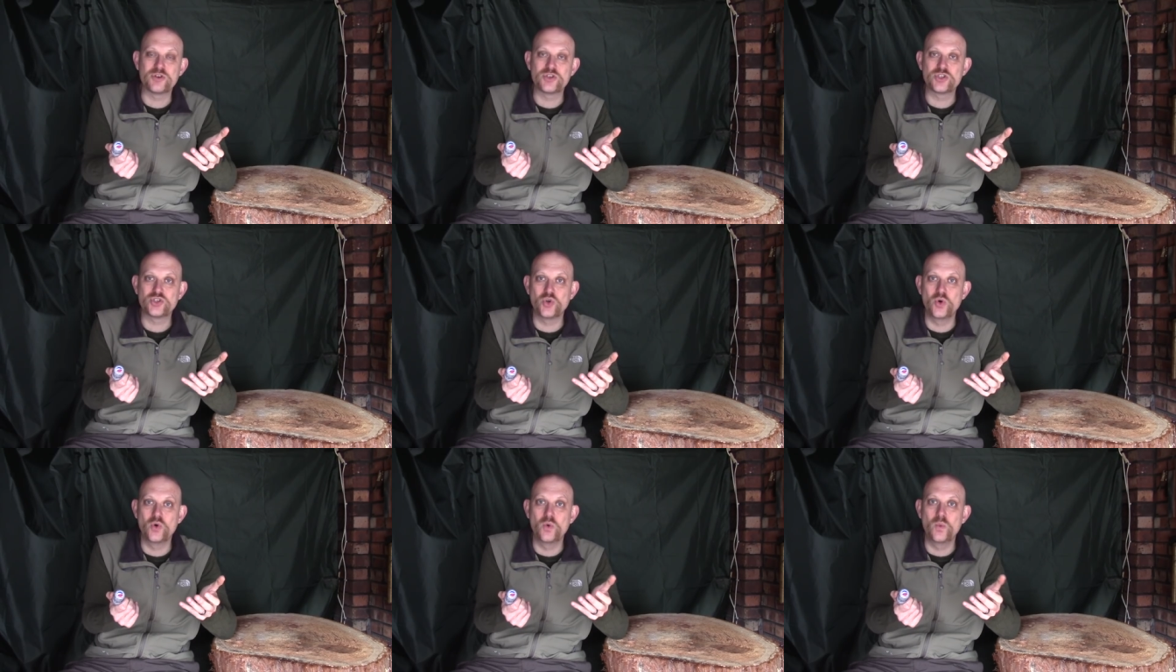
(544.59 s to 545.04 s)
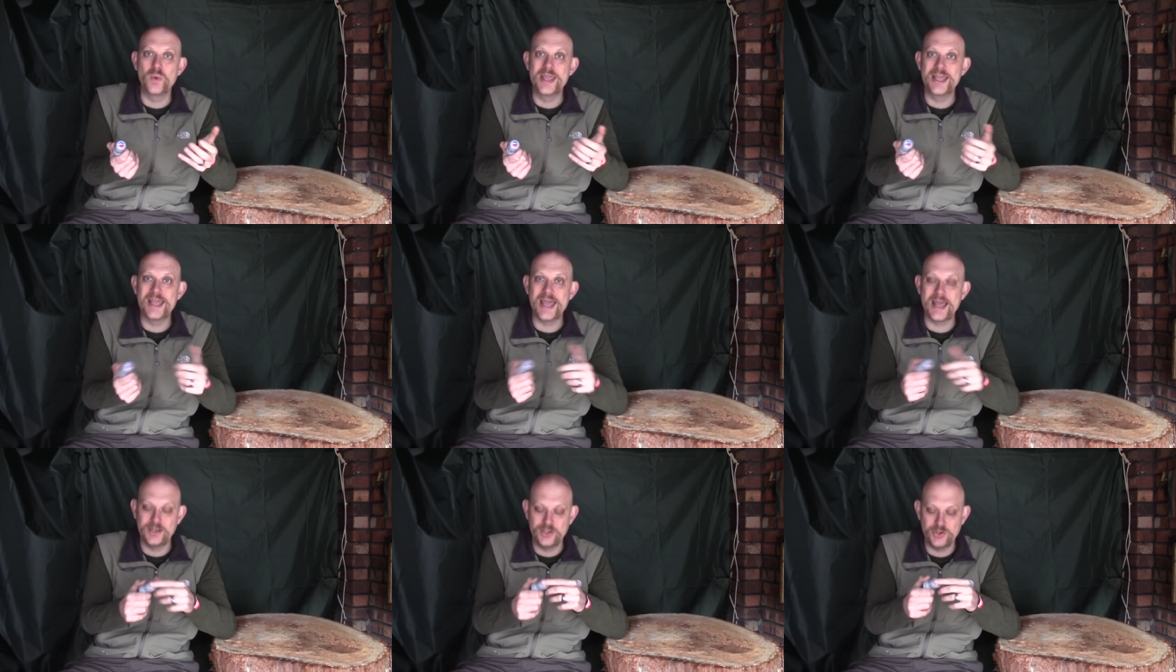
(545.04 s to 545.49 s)
a short
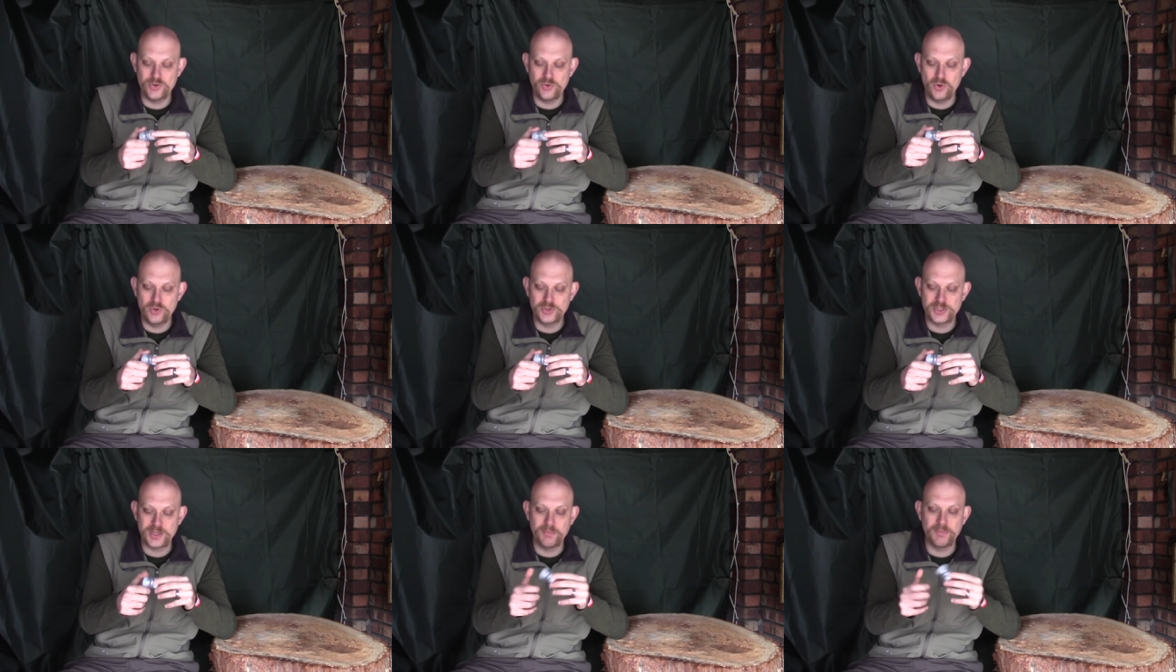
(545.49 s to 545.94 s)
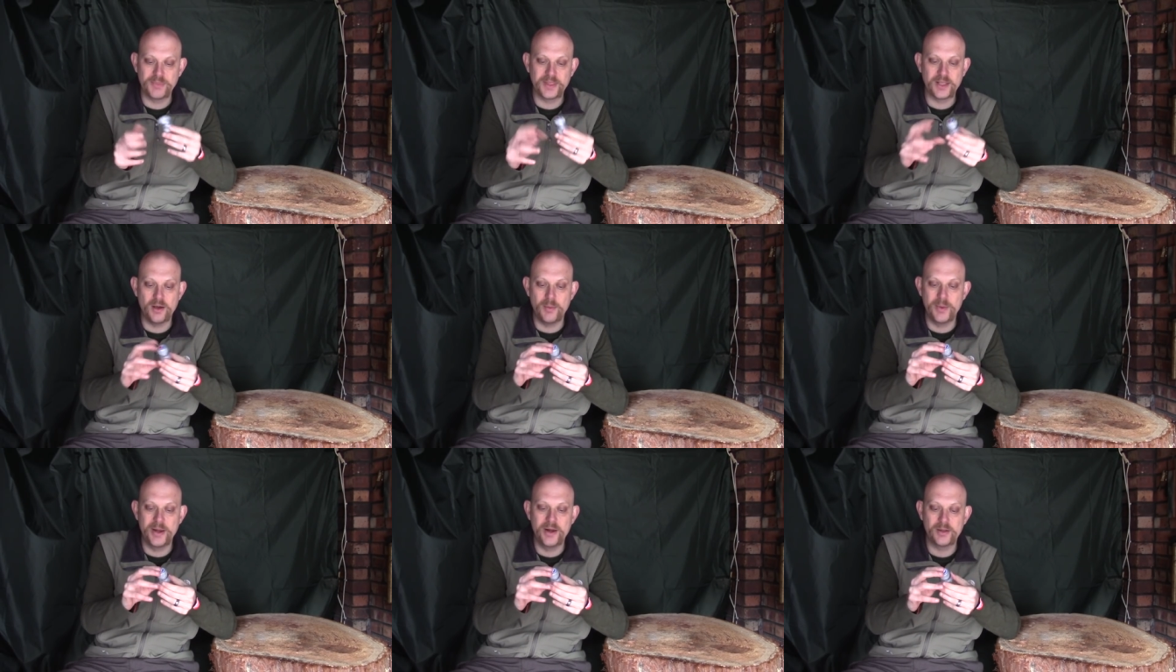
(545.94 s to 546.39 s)
weekender or
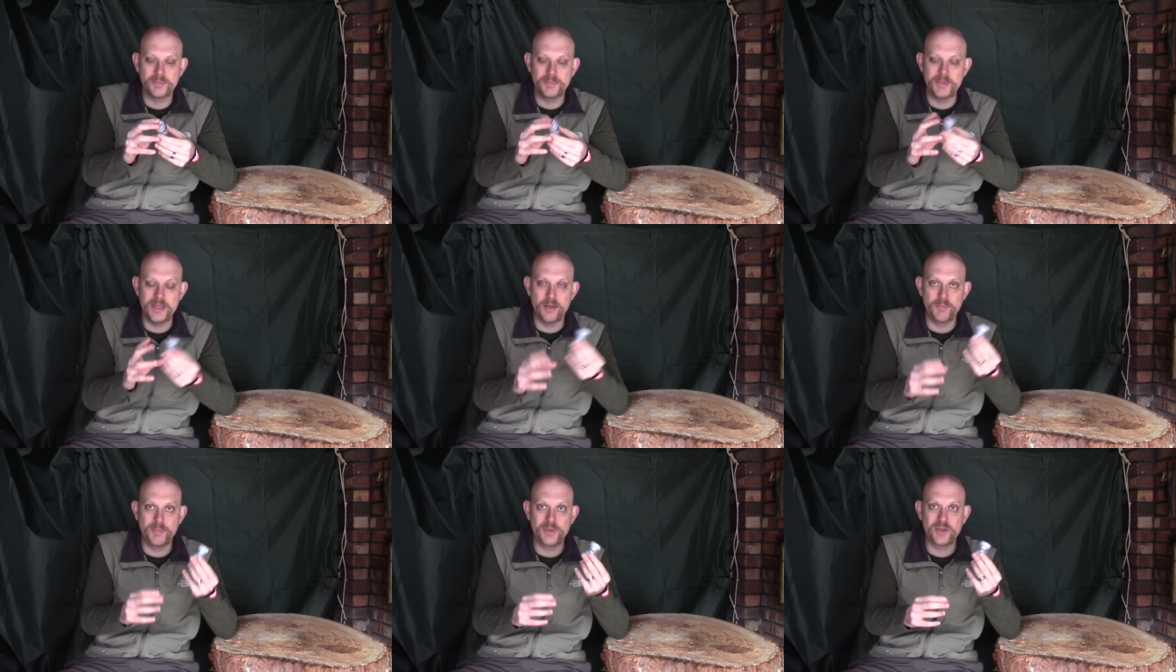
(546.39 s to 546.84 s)
something, I mean, you know,